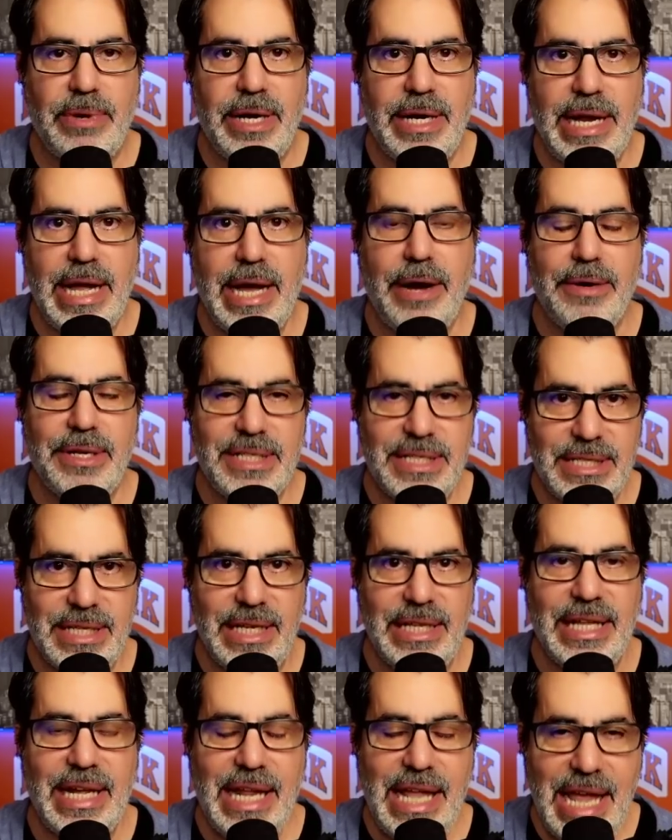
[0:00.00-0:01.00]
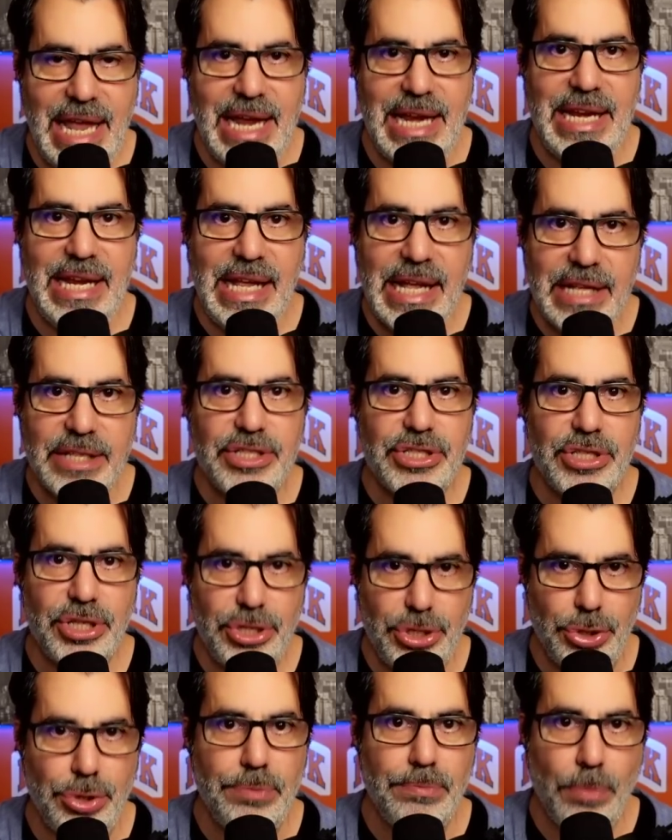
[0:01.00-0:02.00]
right now and see that he needs to
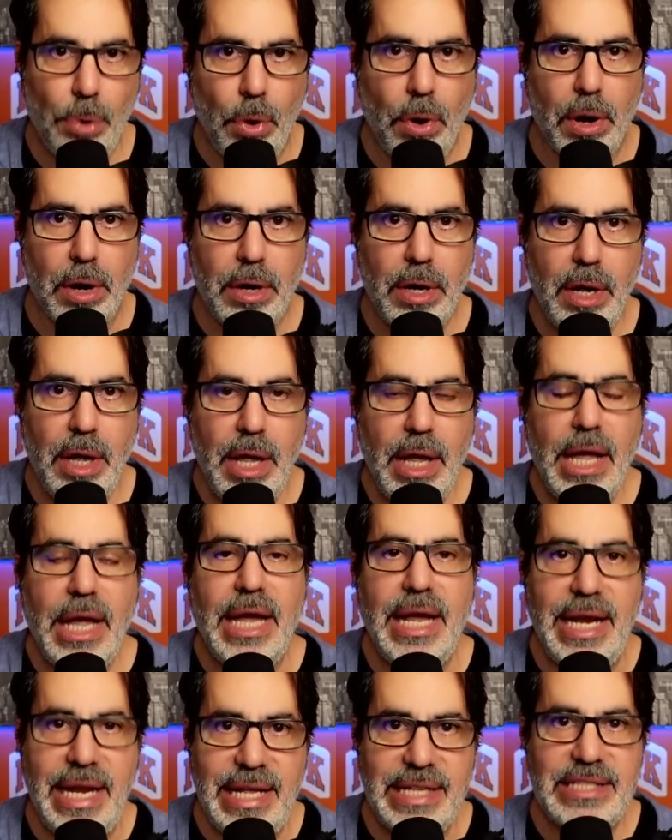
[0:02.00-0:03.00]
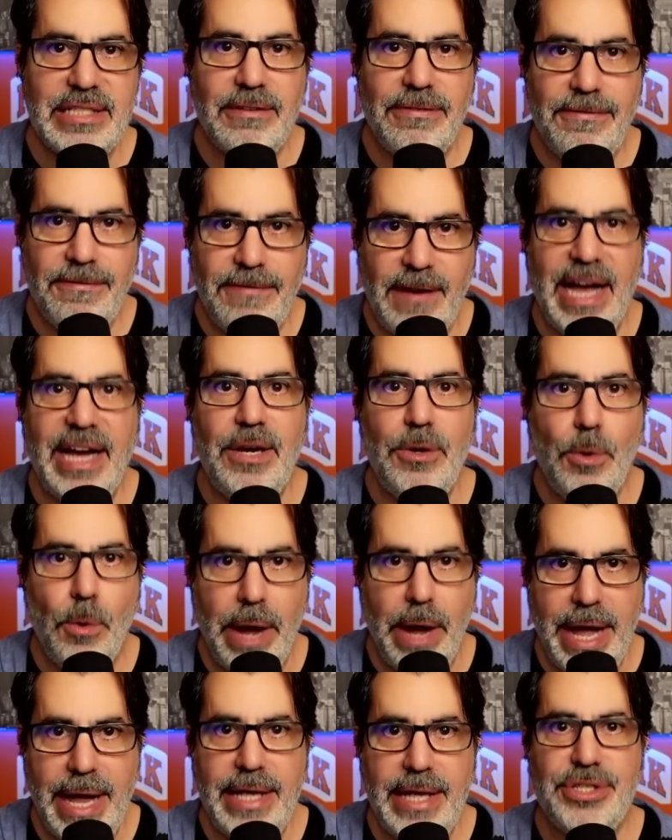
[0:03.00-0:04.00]
do more. He needs to find
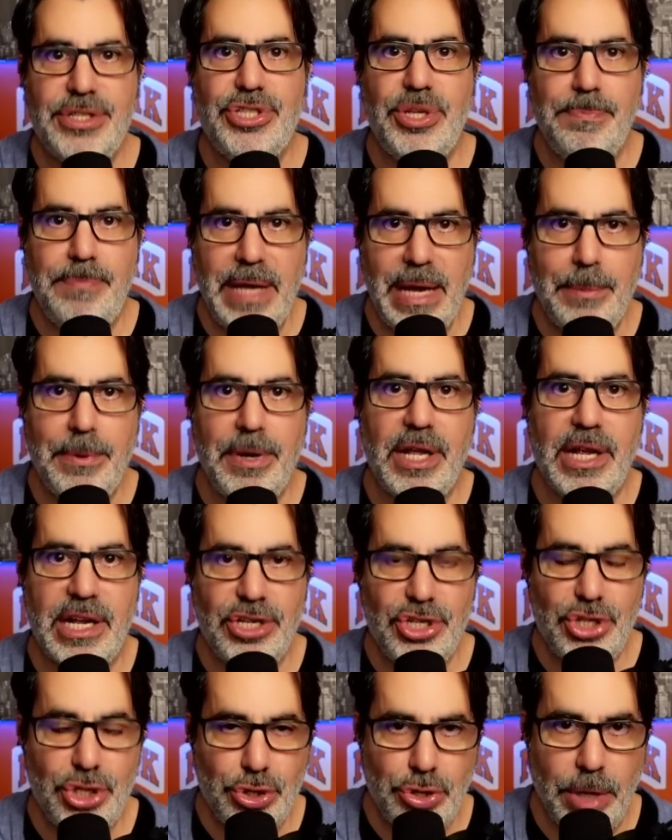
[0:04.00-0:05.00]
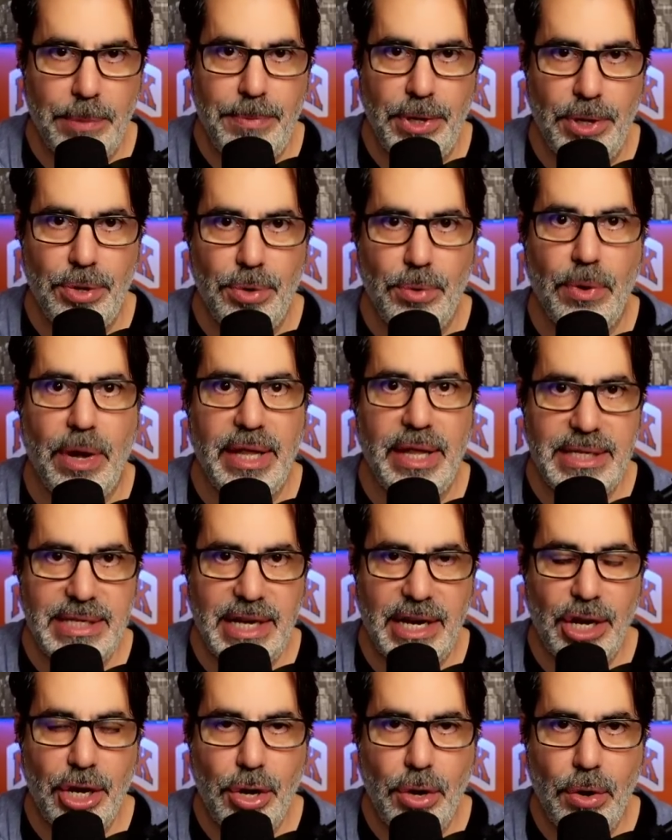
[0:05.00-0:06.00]
ways to be able to contribute while he's
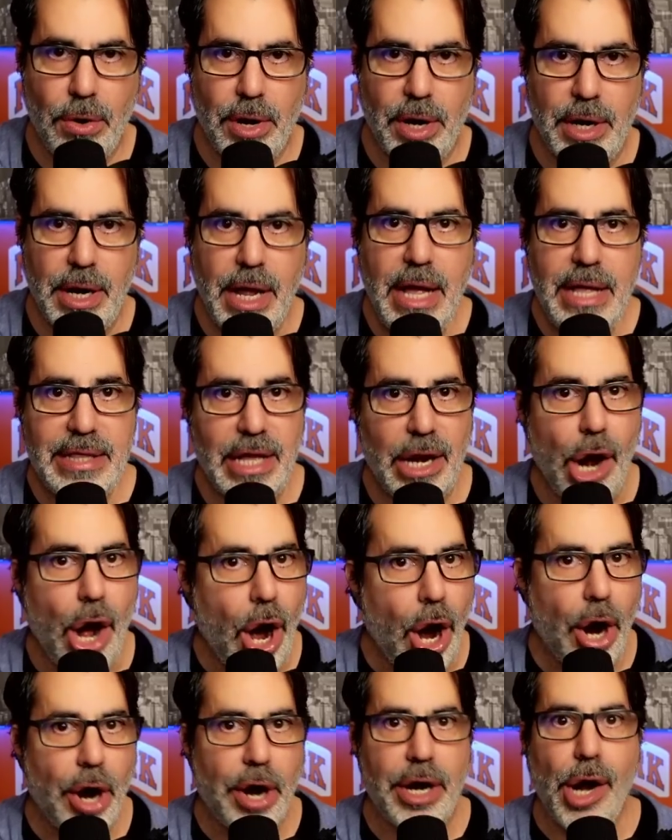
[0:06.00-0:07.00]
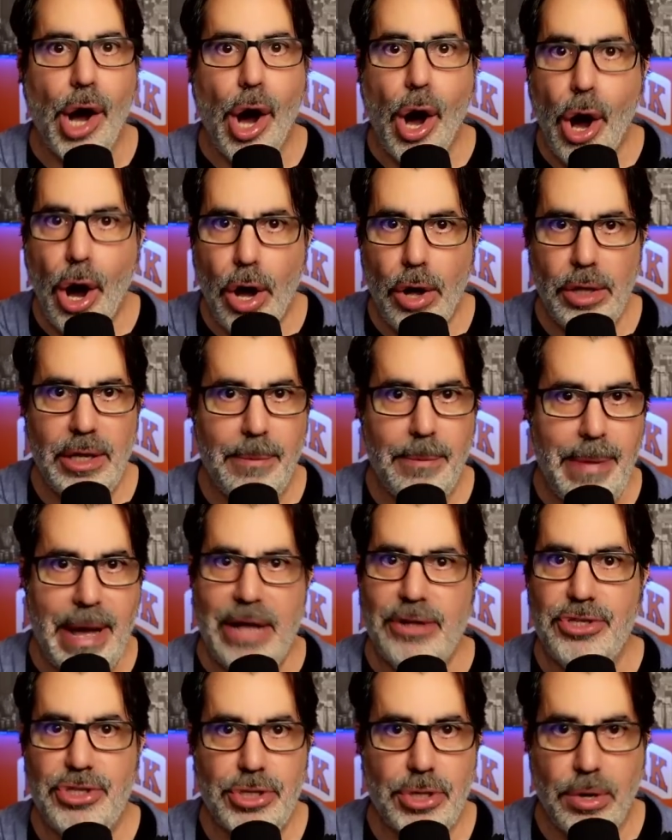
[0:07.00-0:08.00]
on the court that aren't all
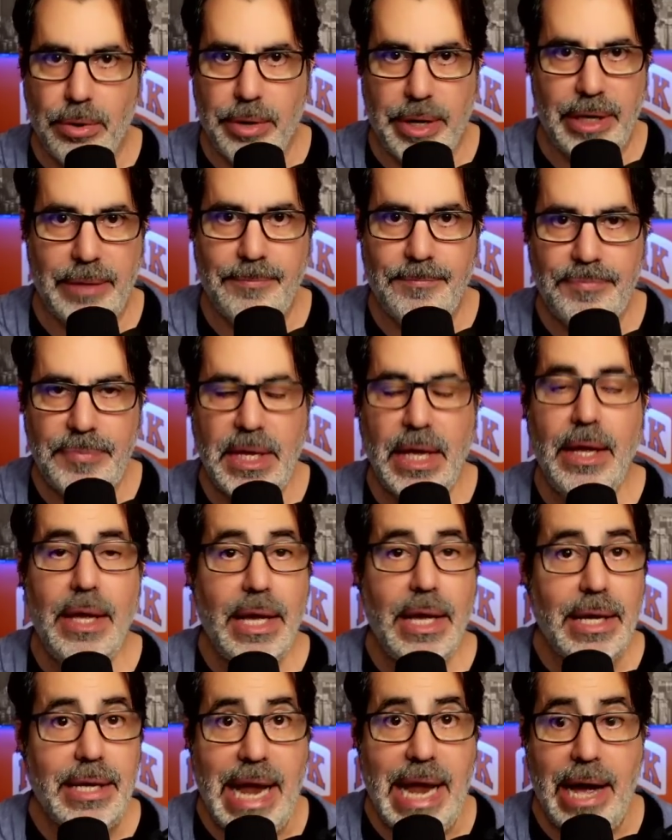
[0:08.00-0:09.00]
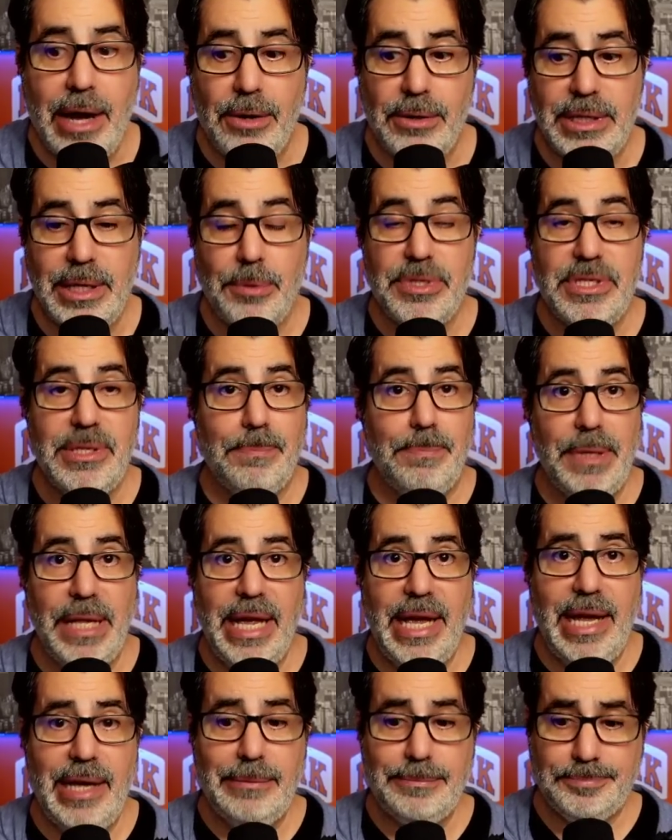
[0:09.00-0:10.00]
about scoring. Now, there was a
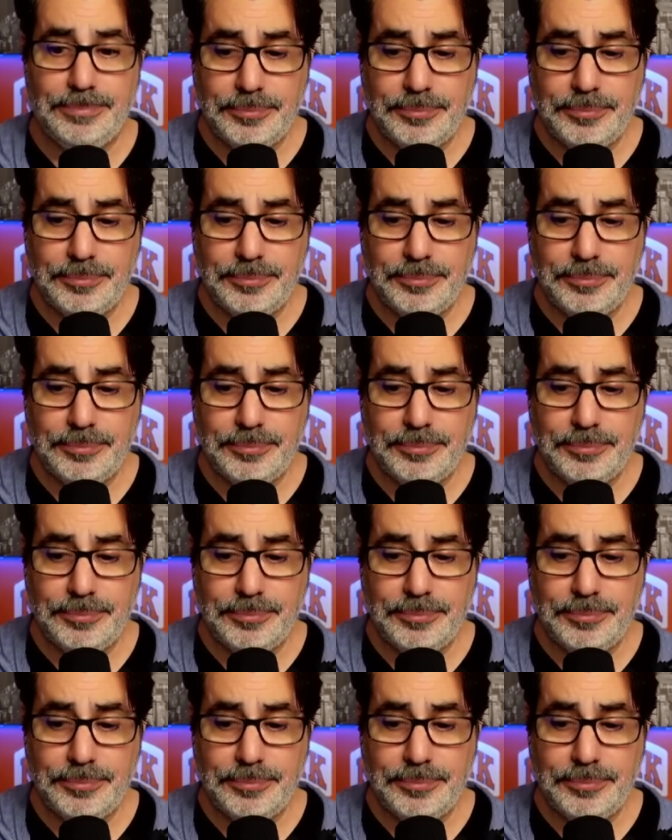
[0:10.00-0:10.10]
play